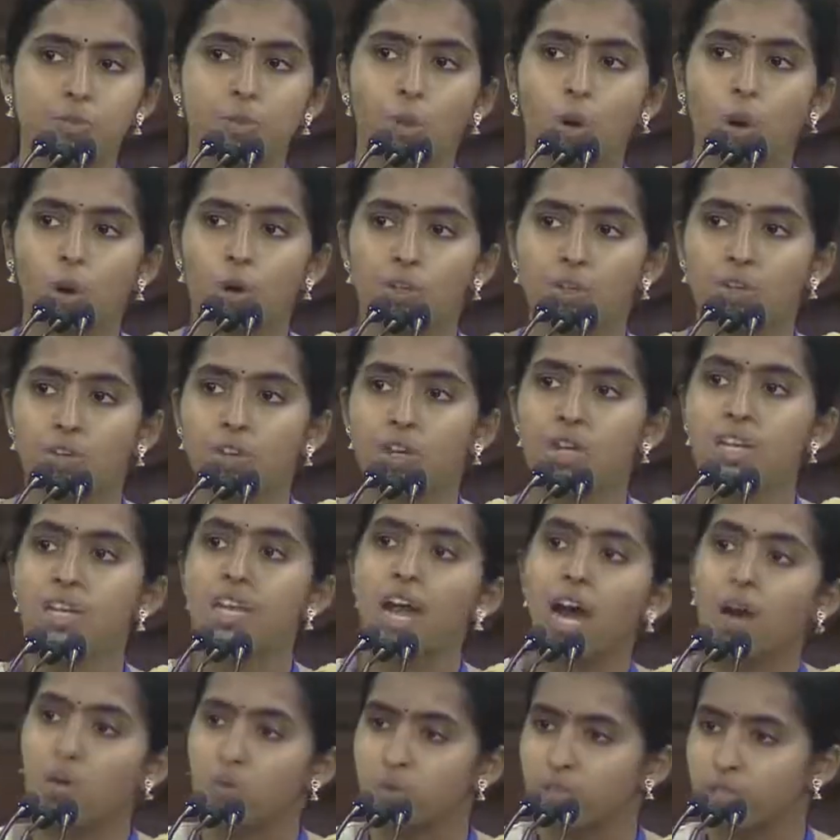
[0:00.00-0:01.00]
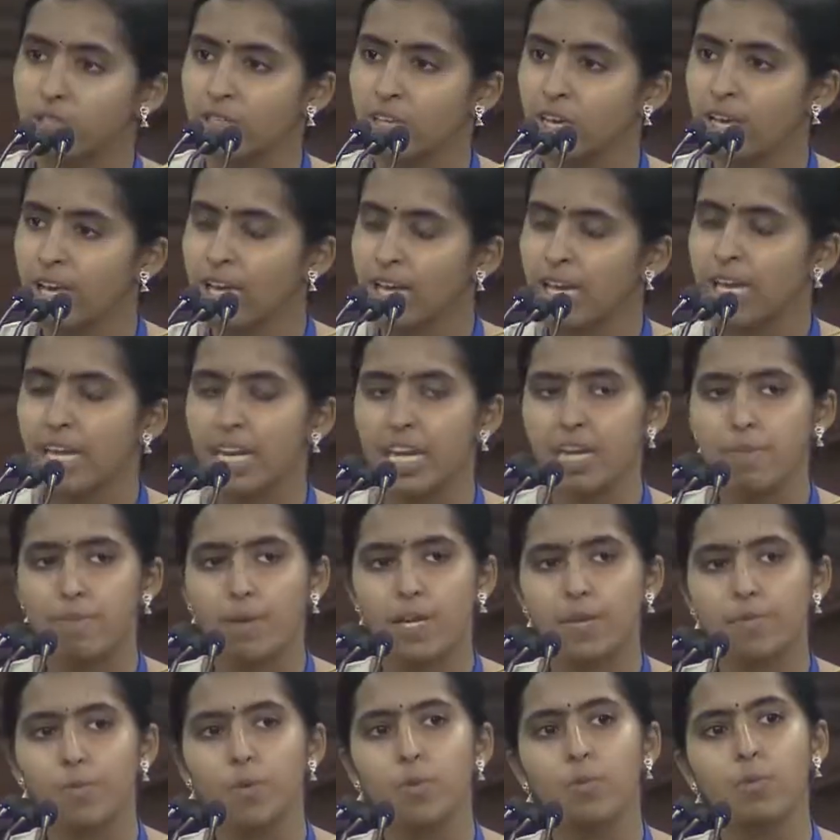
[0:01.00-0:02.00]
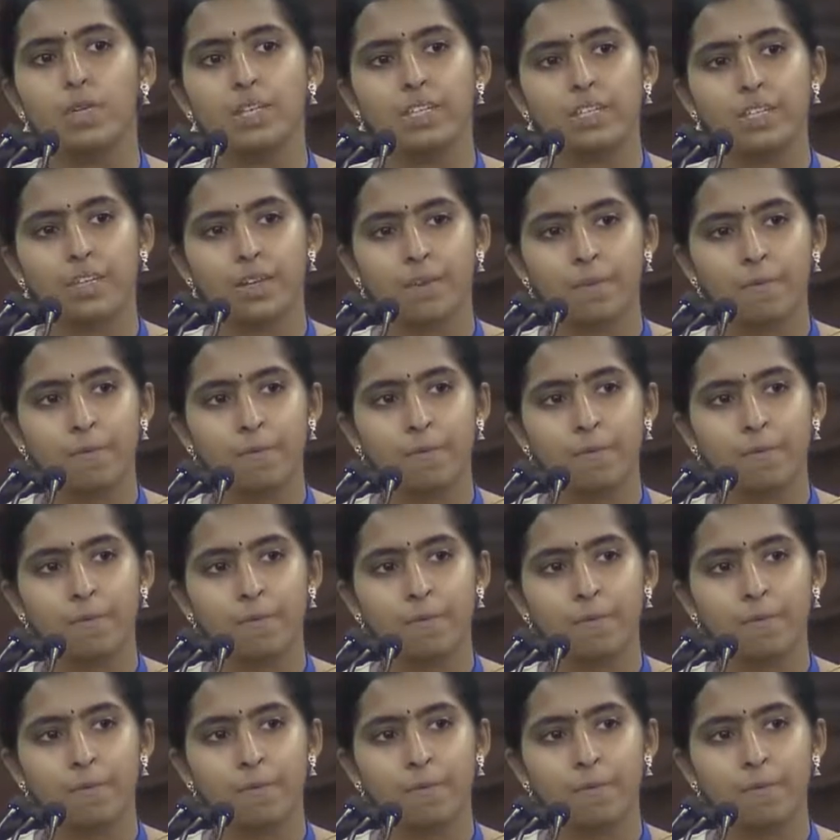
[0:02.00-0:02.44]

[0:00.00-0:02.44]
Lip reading: born the renowned Greenbelt Movement.